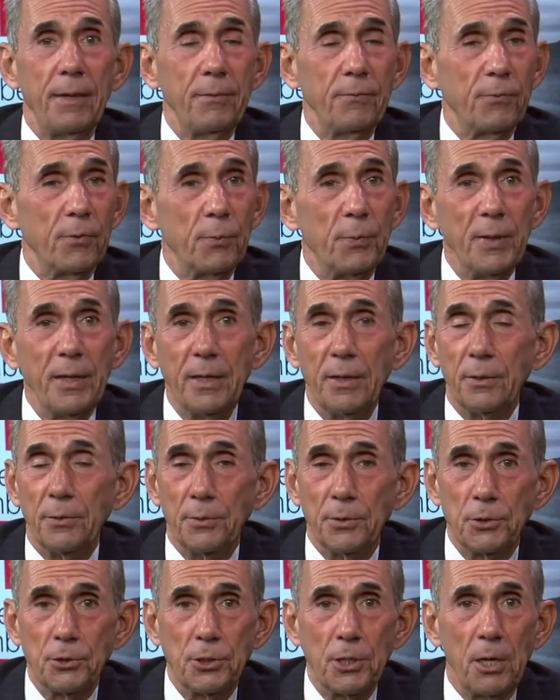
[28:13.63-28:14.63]
for being
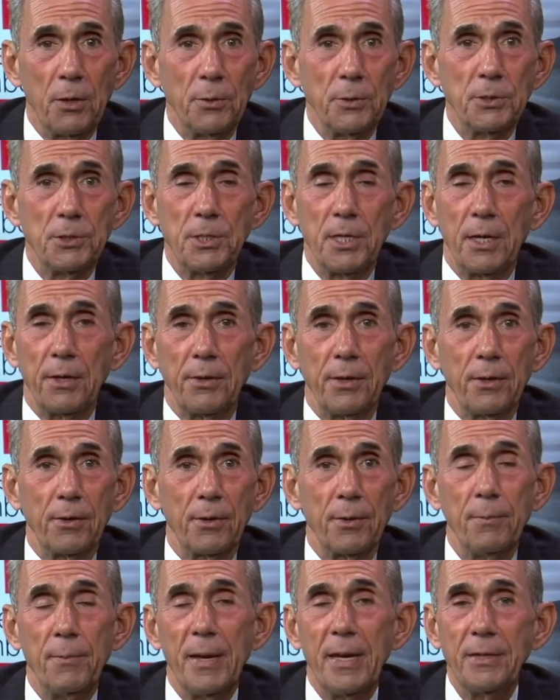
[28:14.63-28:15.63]
on the show and sharing
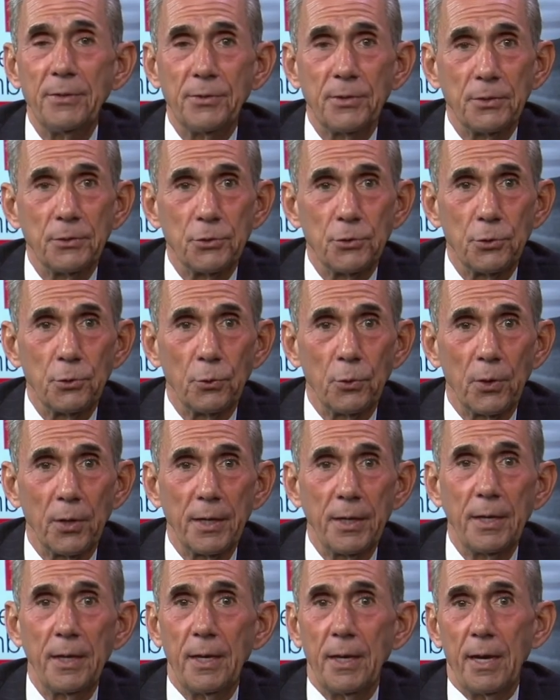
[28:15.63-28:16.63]
her amazing
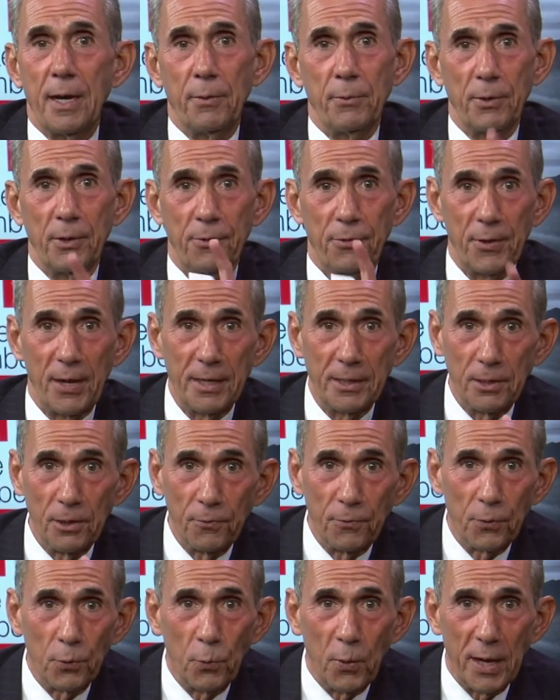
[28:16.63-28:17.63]
story. I want to thank
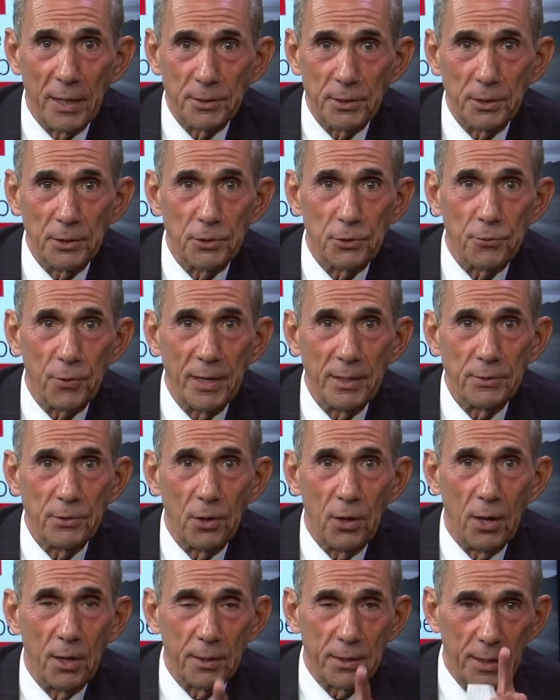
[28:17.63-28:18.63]
you for watching Straight
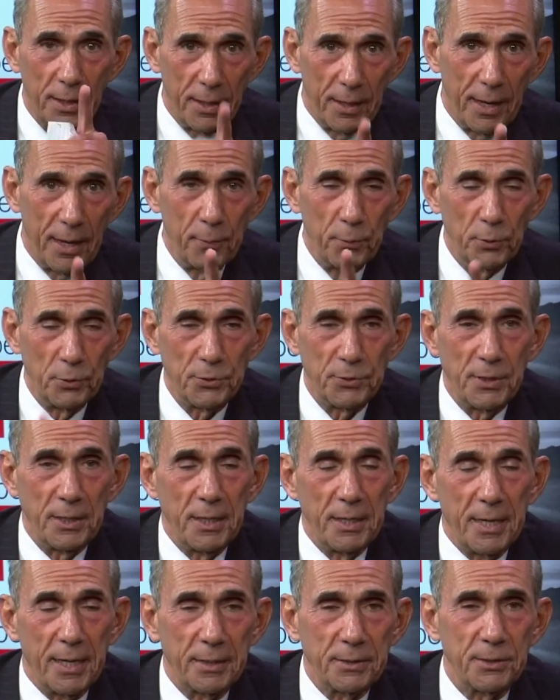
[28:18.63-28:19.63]
Talk, and we'll see
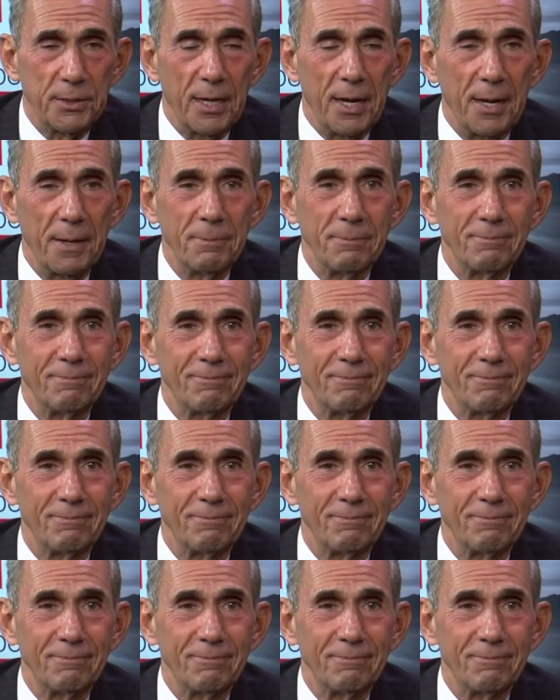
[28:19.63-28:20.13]
you next time.